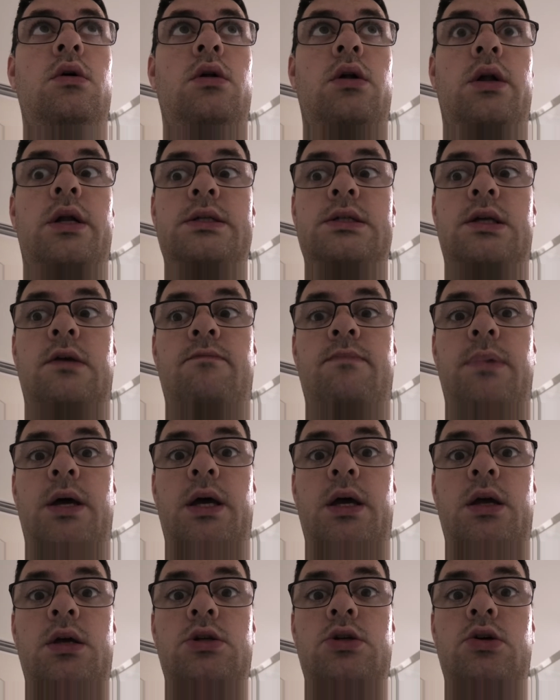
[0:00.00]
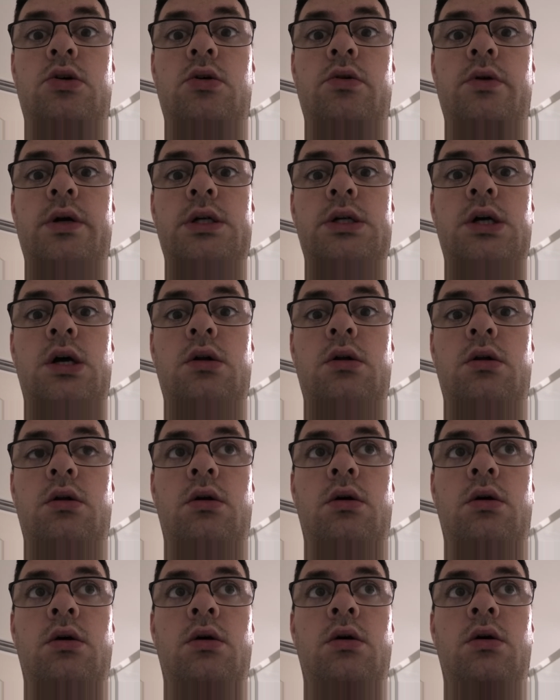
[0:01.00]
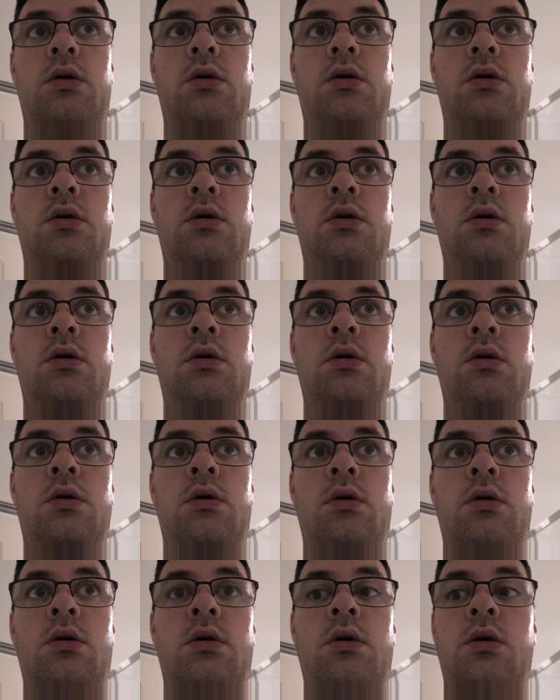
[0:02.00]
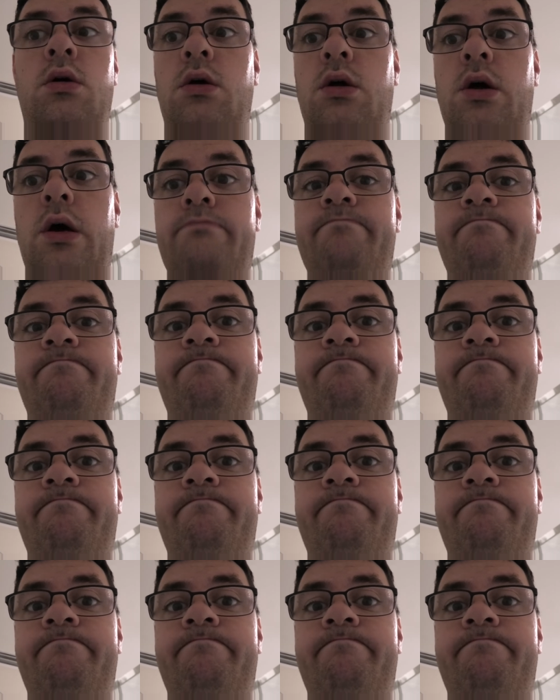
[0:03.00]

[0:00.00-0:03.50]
let's give baking soda a shot. Yep.